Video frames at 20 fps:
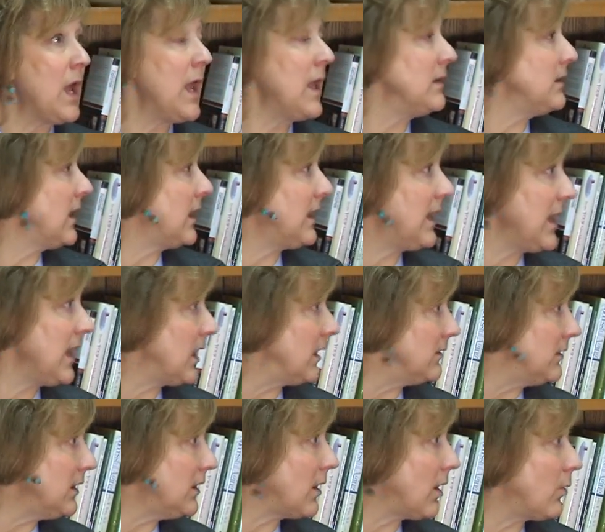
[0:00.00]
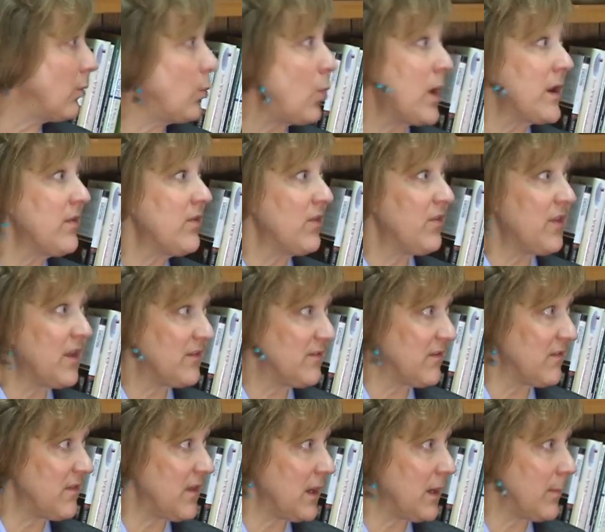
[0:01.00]
And again, you know, one of the things
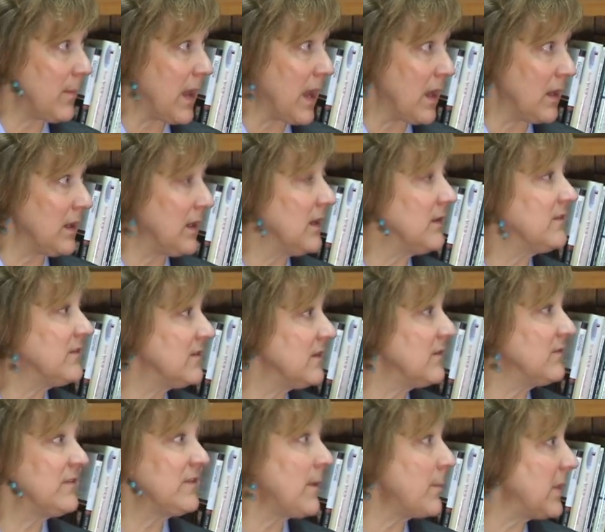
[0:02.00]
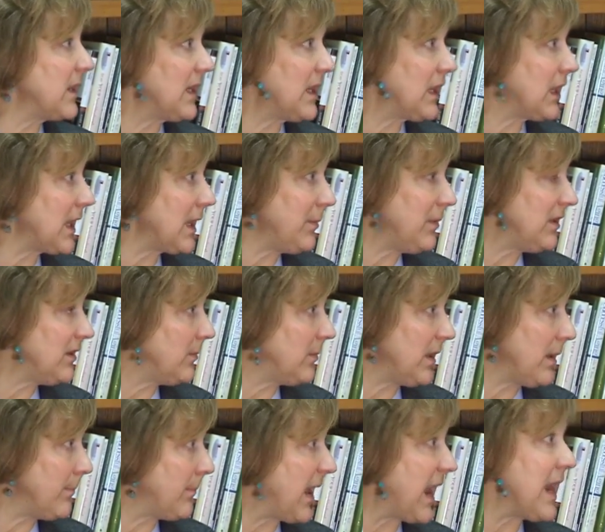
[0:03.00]
to think about is if somebody claiming to be
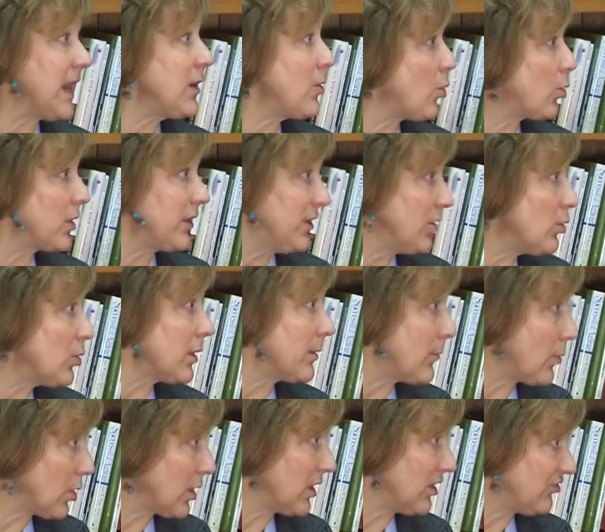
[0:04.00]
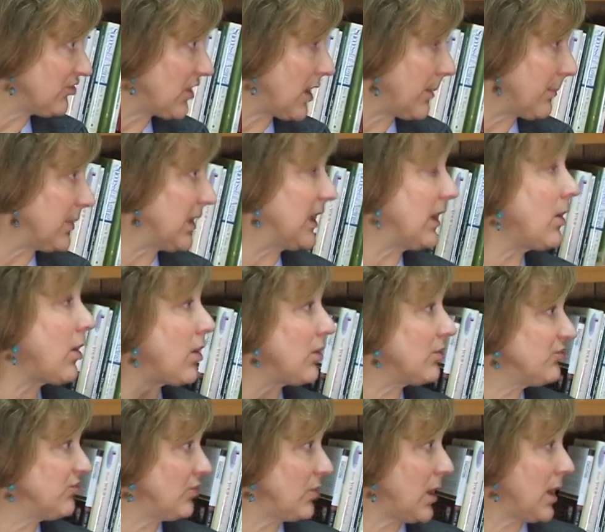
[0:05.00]
a bank or your mortgage company
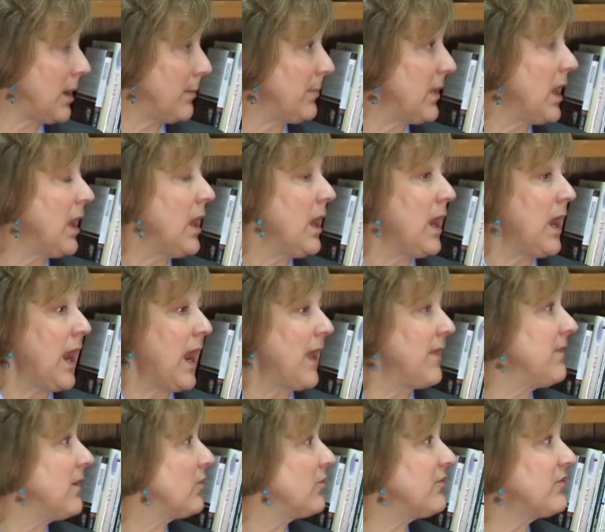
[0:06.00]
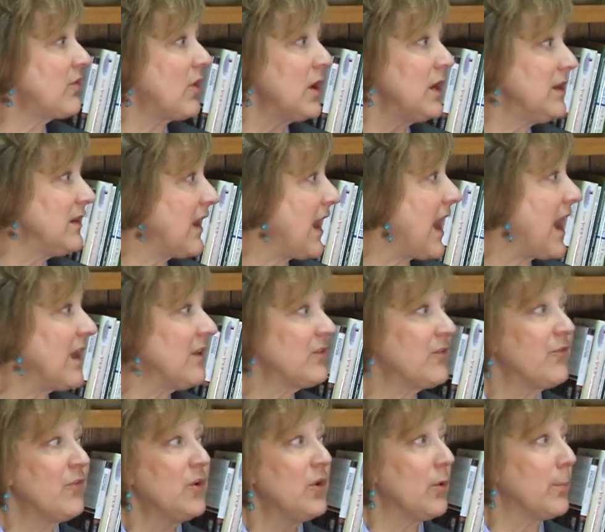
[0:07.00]
calls you up and they're starting to ask
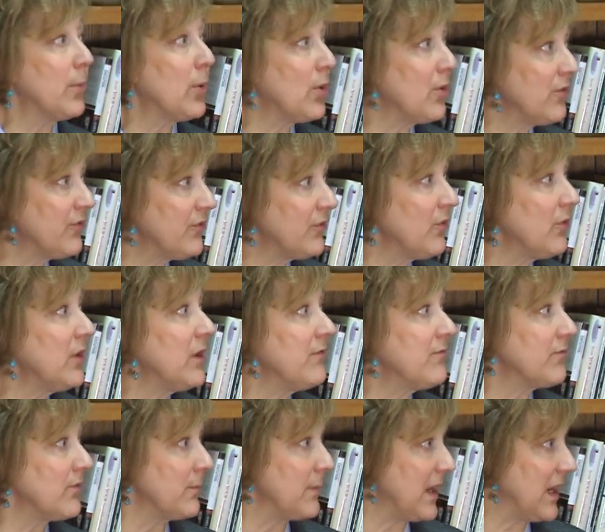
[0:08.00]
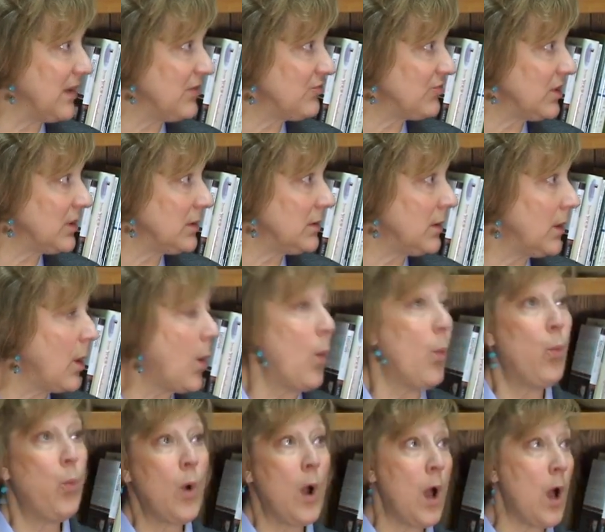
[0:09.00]
for your personal information,
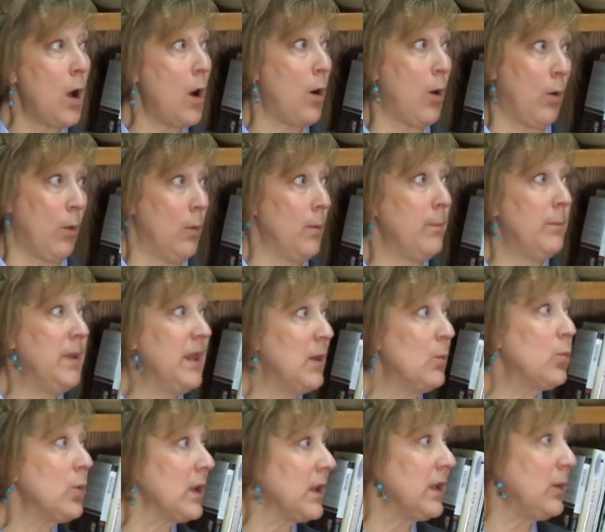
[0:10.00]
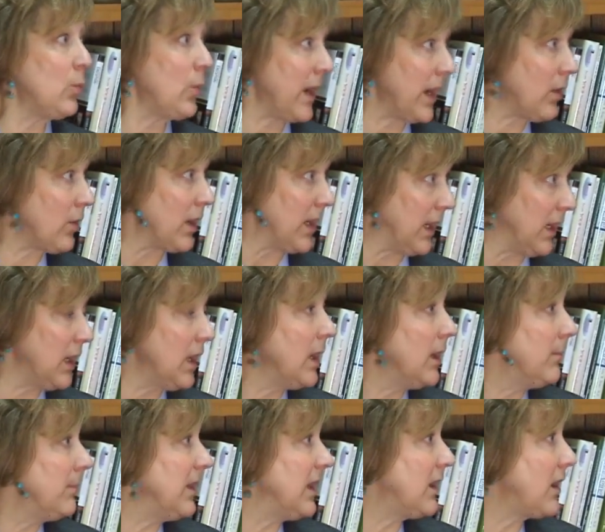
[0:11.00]
whoa, be really wary,
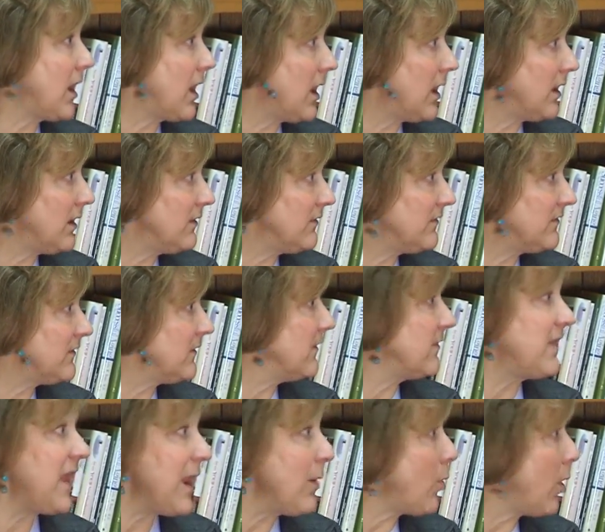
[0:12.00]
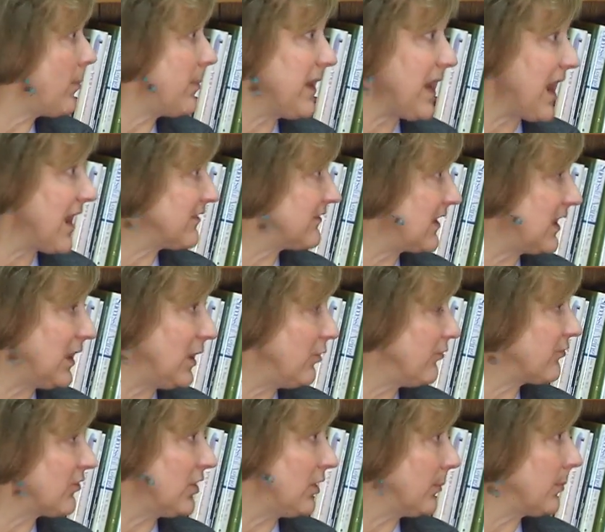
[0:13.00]
because they won't be asking you
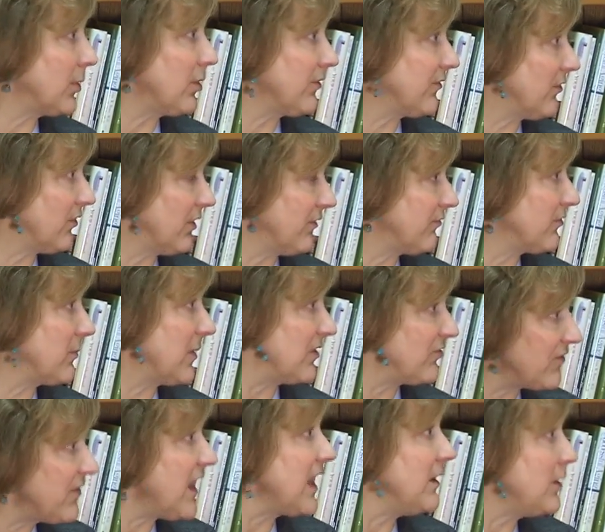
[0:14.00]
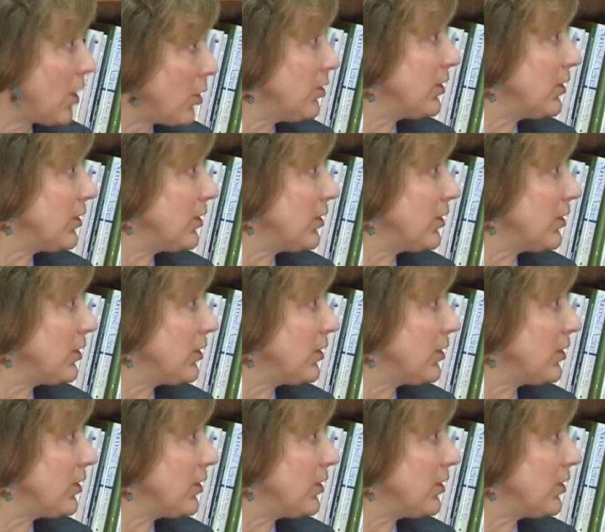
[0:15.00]
for your personal information. They know